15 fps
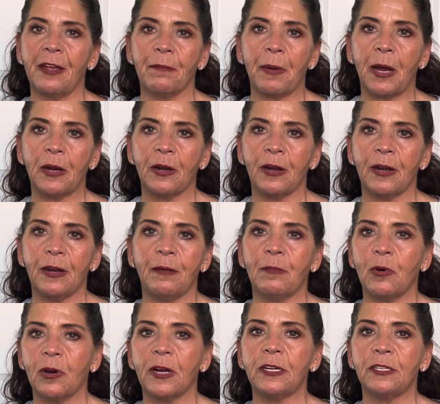about it
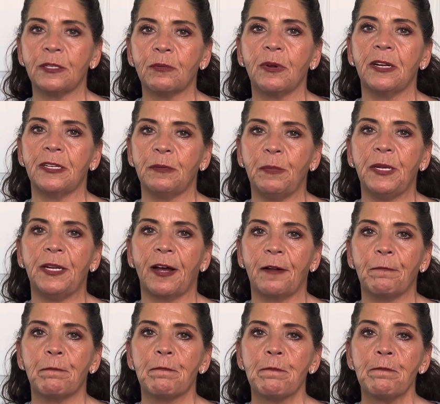anymore. I just want it to be done.